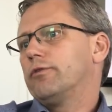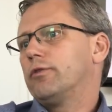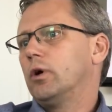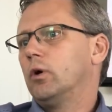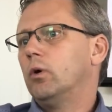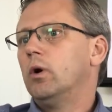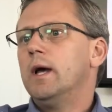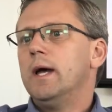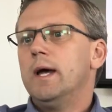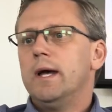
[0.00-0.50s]

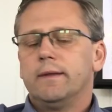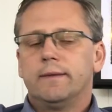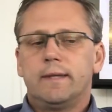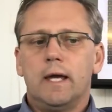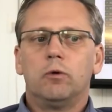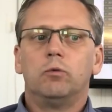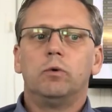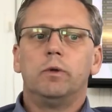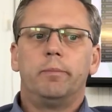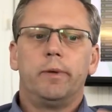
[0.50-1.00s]
So
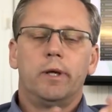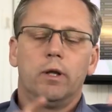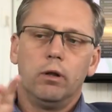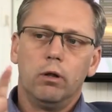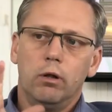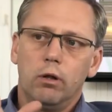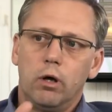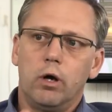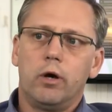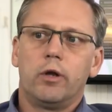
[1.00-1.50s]
there will be a
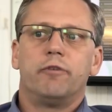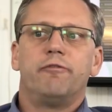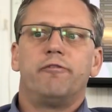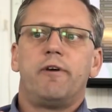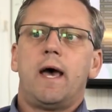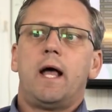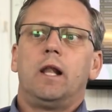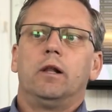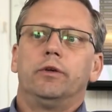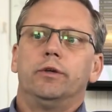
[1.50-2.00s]
lot of
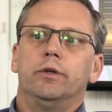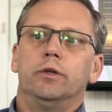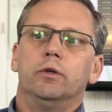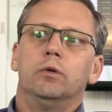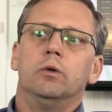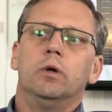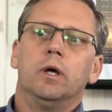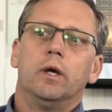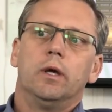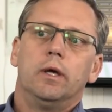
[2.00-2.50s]

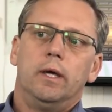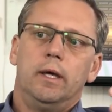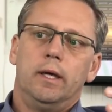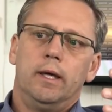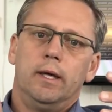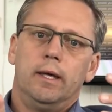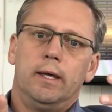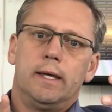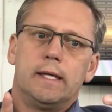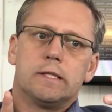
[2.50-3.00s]
value.
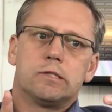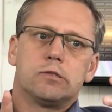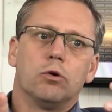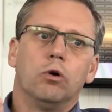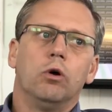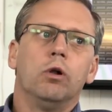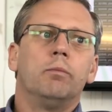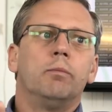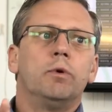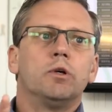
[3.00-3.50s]
It's
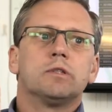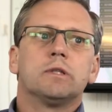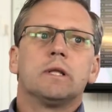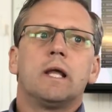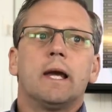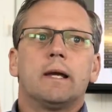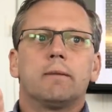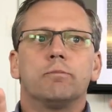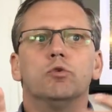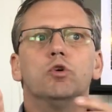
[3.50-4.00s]
almost
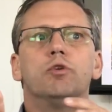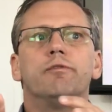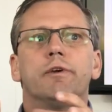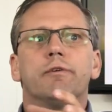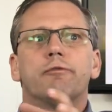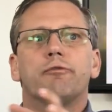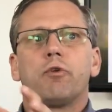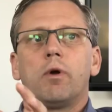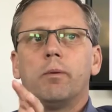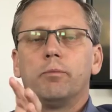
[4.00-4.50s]
like
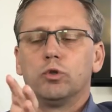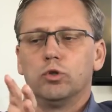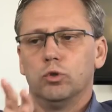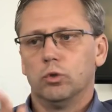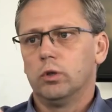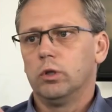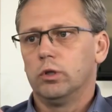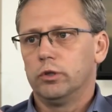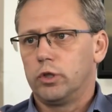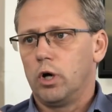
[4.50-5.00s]
moving from
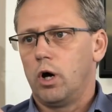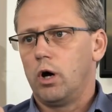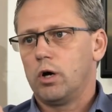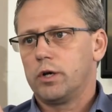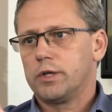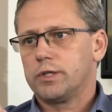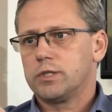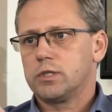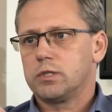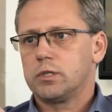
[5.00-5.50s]
Google
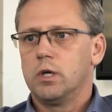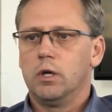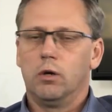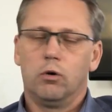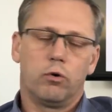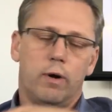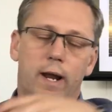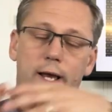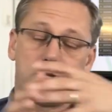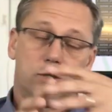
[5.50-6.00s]
Docs,
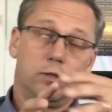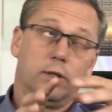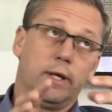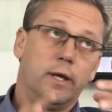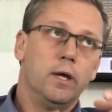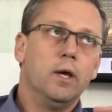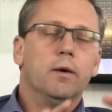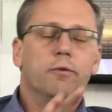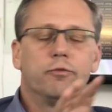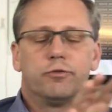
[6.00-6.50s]
or
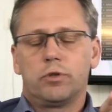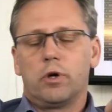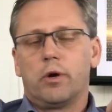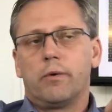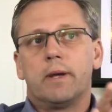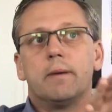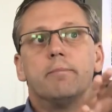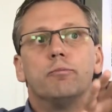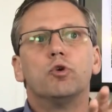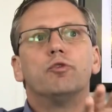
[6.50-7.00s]
actually,
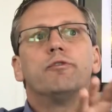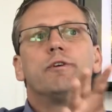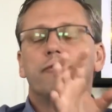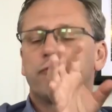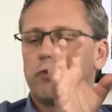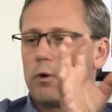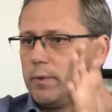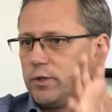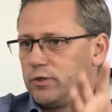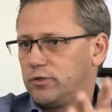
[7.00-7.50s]
sorry, moving
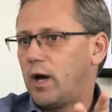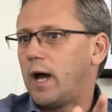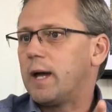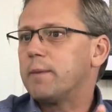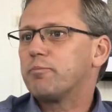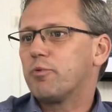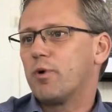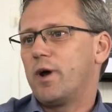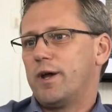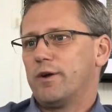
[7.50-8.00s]
from a
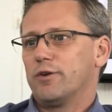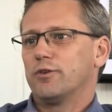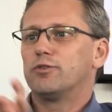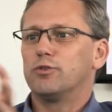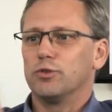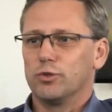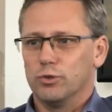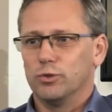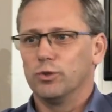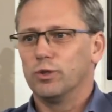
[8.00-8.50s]
typewriter
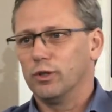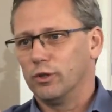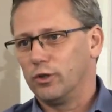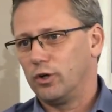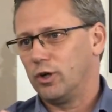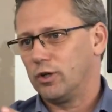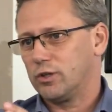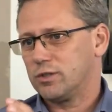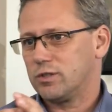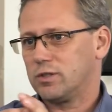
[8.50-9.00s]
to Google
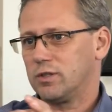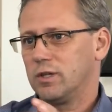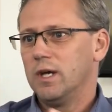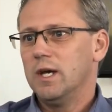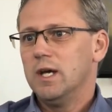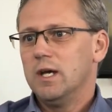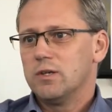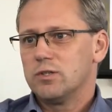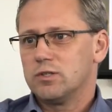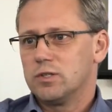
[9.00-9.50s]
Docs.
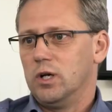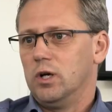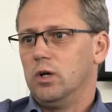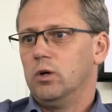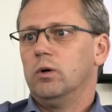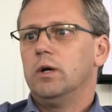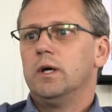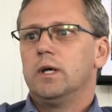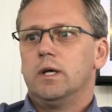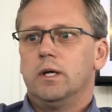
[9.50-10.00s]

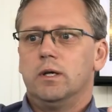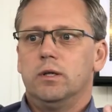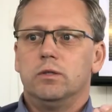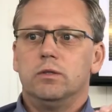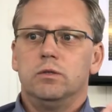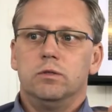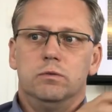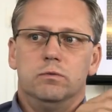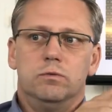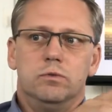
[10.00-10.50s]
So
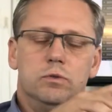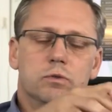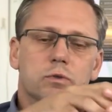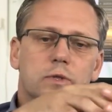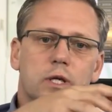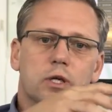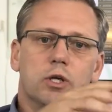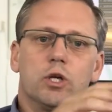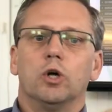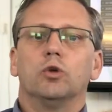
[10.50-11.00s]
you
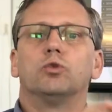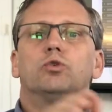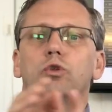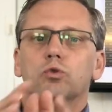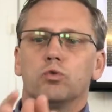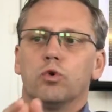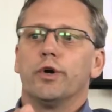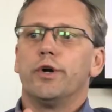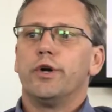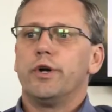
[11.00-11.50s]
can go
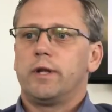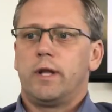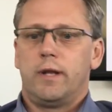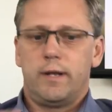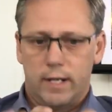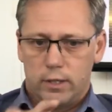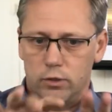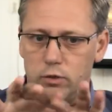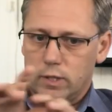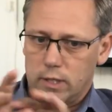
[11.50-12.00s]
to Word
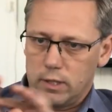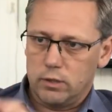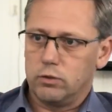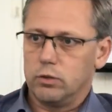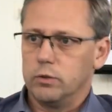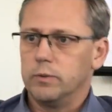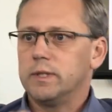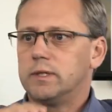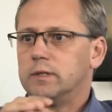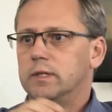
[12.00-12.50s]
and then you can
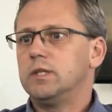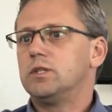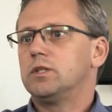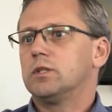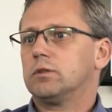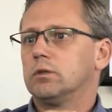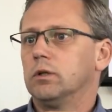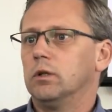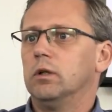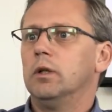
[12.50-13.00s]
do it
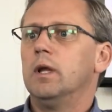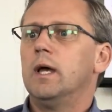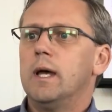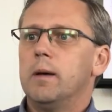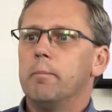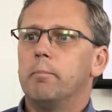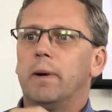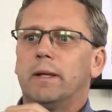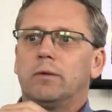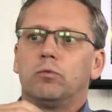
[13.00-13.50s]
digital,
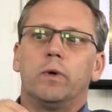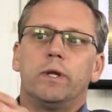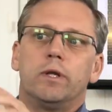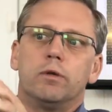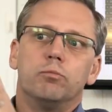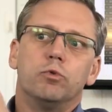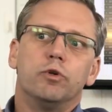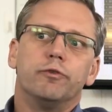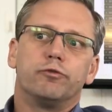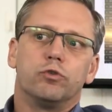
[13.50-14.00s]
but when
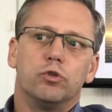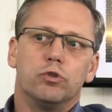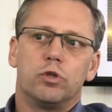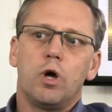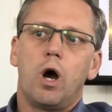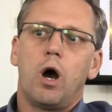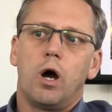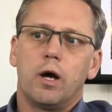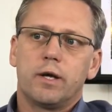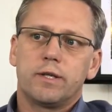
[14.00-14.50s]
you move to
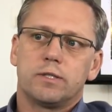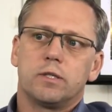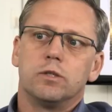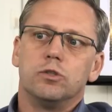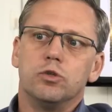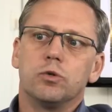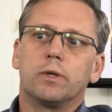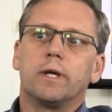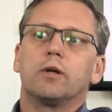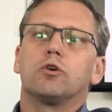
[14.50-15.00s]
Docs,
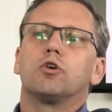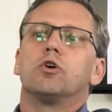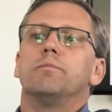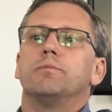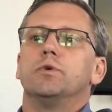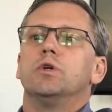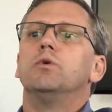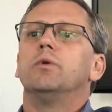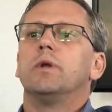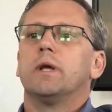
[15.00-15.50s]
you can
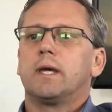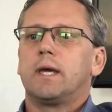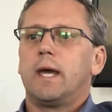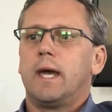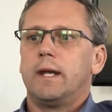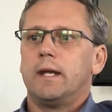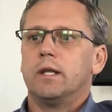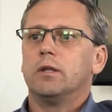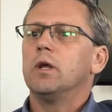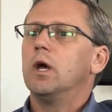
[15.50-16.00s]

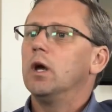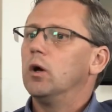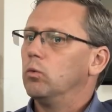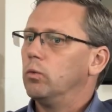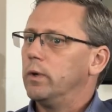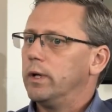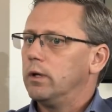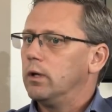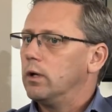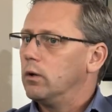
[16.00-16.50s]
communicate it
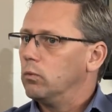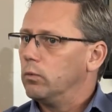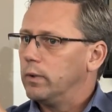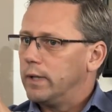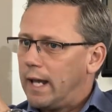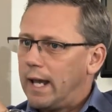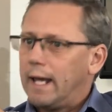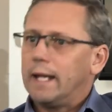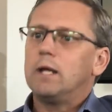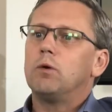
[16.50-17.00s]
with
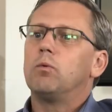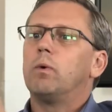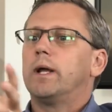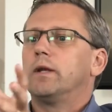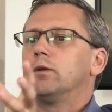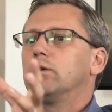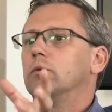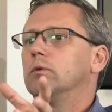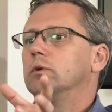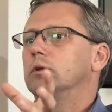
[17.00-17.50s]

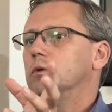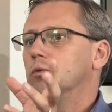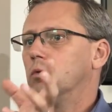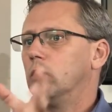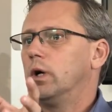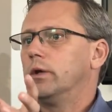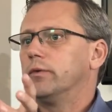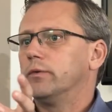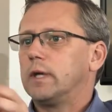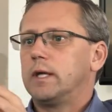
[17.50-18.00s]
anyone you
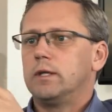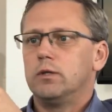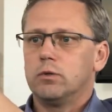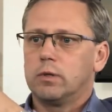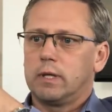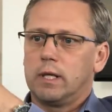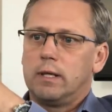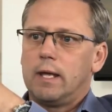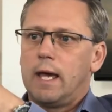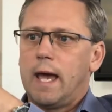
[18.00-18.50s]
want, and you
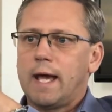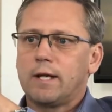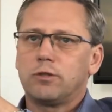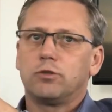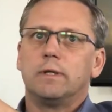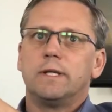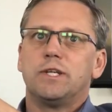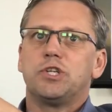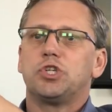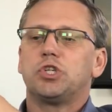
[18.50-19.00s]
can
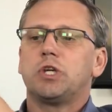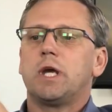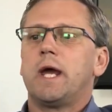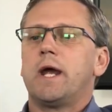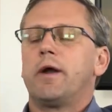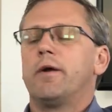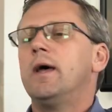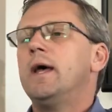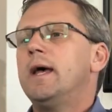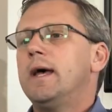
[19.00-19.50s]
actually
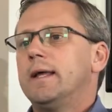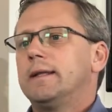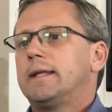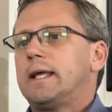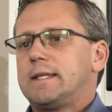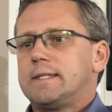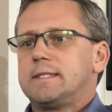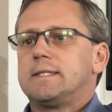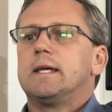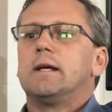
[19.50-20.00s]
share
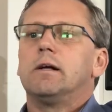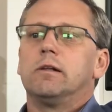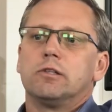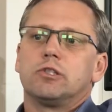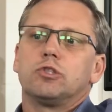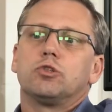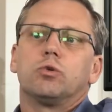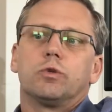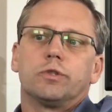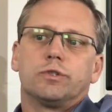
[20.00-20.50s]
that single
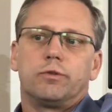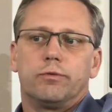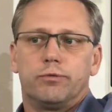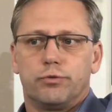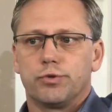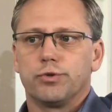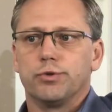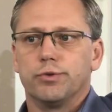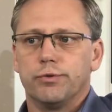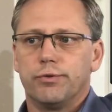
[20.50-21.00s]
source of
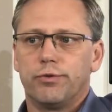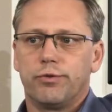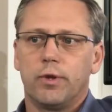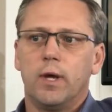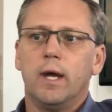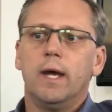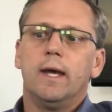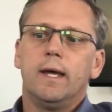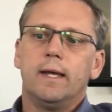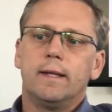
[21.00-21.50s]
truth.
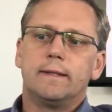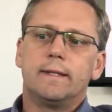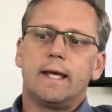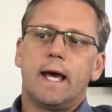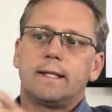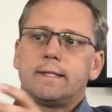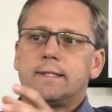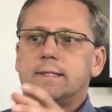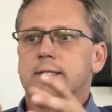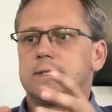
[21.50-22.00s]

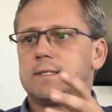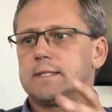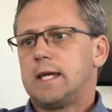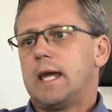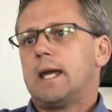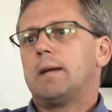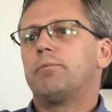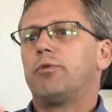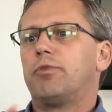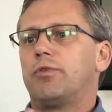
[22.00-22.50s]
That's the
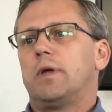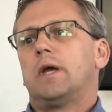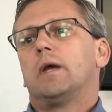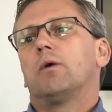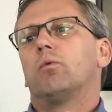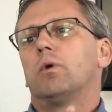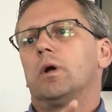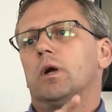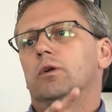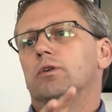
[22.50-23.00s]
same
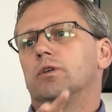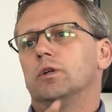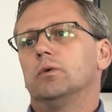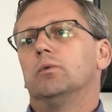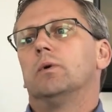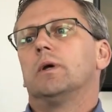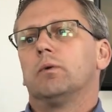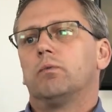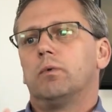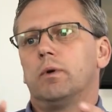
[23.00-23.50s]
thing we are
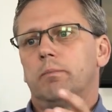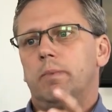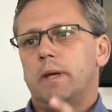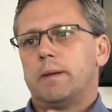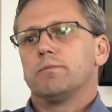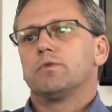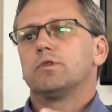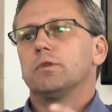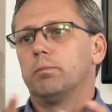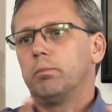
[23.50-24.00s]
doing with
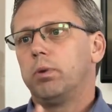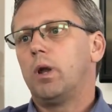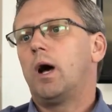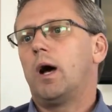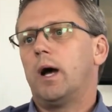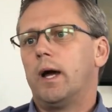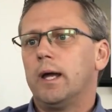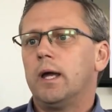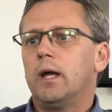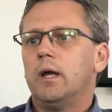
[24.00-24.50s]

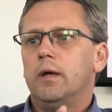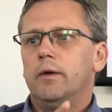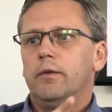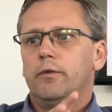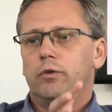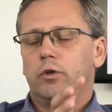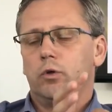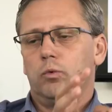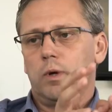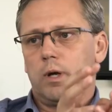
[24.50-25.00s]
BIMsupply.
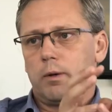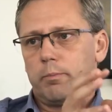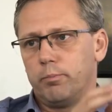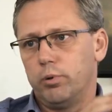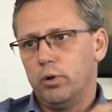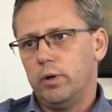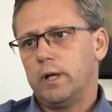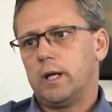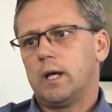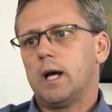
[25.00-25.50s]
So we are
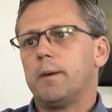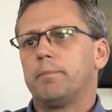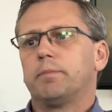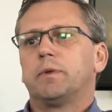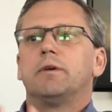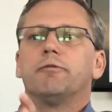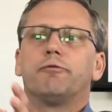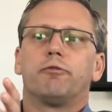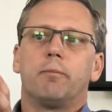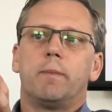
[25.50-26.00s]
putting up
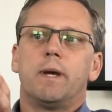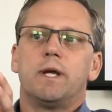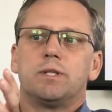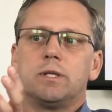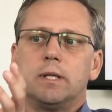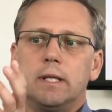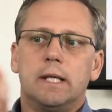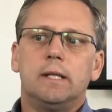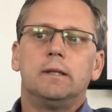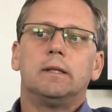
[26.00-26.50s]
the
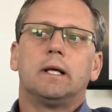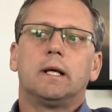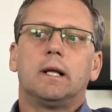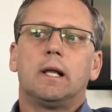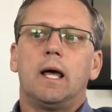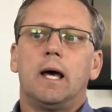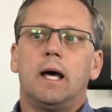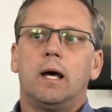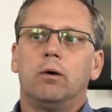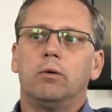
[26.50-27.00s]
information in the
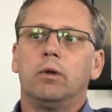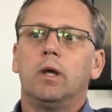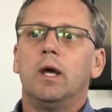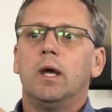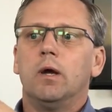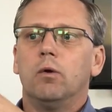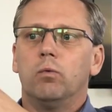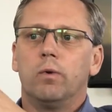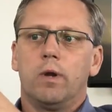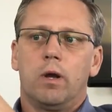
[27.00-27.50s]
cloud.
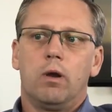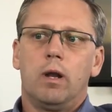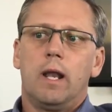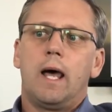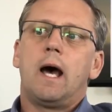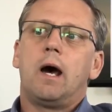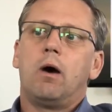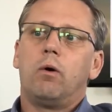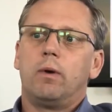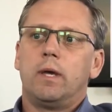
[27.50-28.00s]
We are
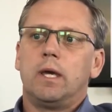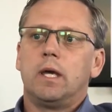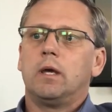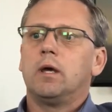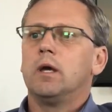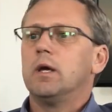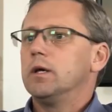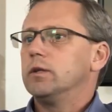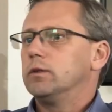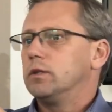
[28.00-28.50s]

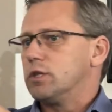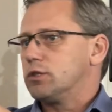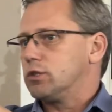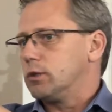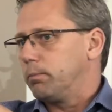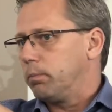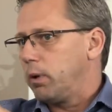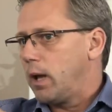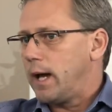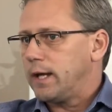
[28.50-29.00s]
allowing the
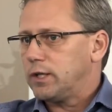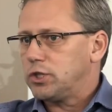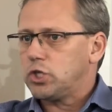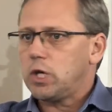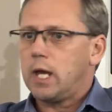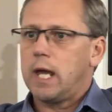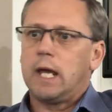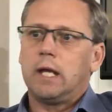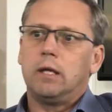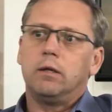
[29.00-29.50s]
supply
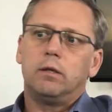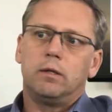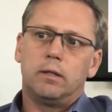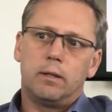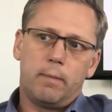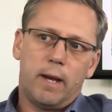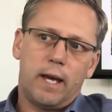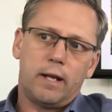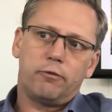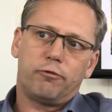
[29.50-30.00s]
chain,
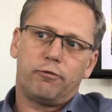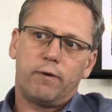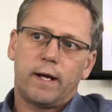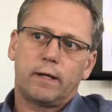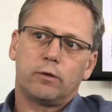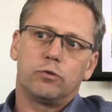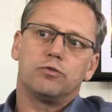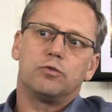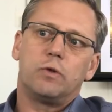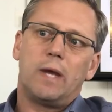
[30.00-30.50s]
the
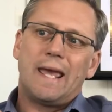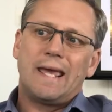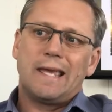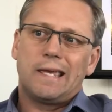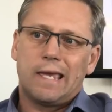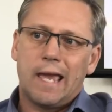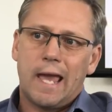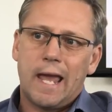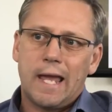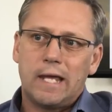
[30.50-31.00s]
manufacturers to
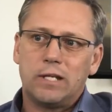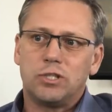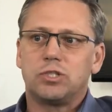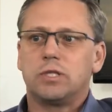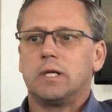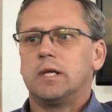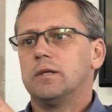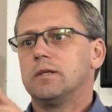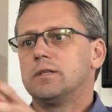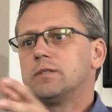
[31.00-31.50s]

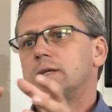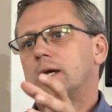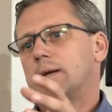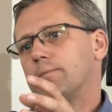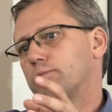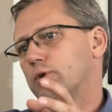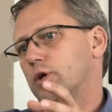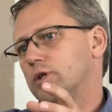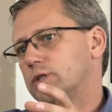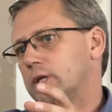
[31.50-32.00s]
engage in the
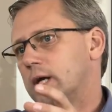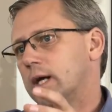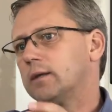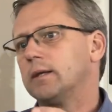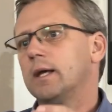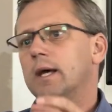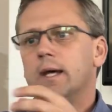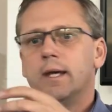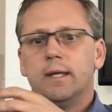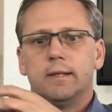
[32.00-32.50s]
same
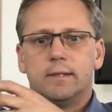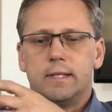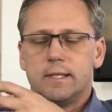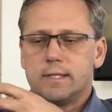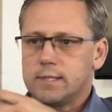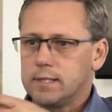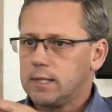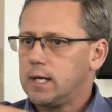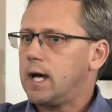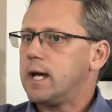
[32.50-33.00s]
project,
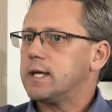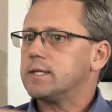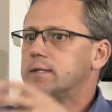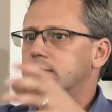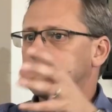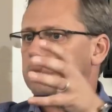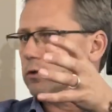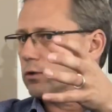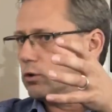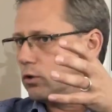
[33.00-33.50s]

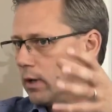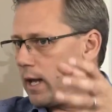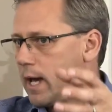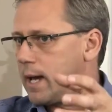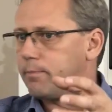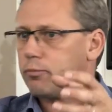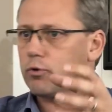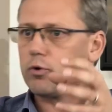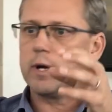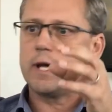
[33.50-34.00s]
discuss,
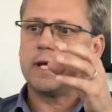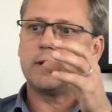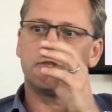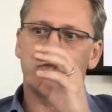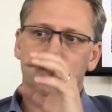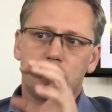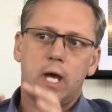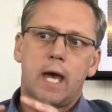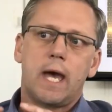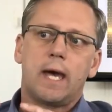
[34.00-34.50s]

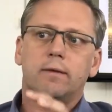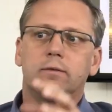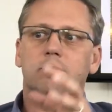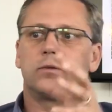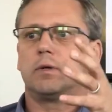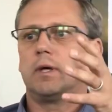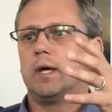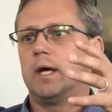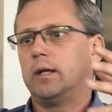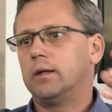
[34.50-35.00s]
collaborate,
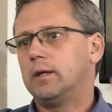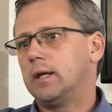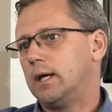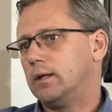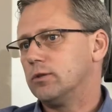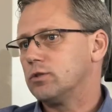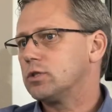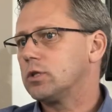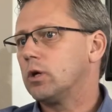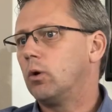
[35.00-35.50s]
chat,
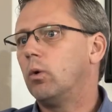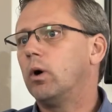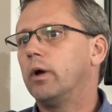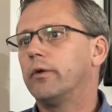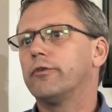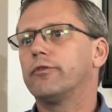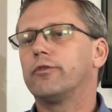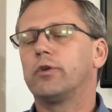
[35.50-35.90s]
and so on.